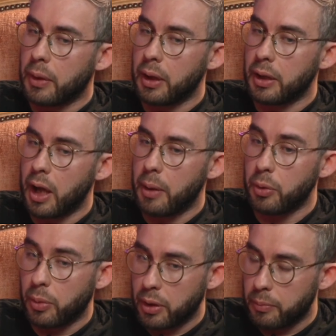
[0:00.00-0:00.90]
a
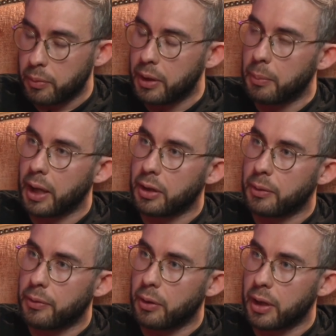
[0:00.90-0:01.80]
library from the Apache
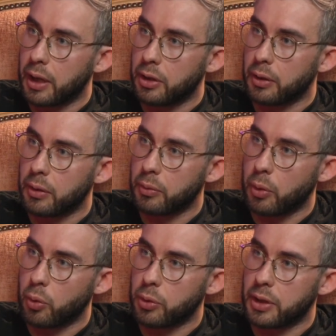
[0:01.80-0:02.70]
Foundation
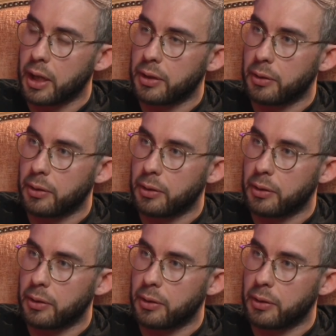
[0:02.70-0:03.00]
called Data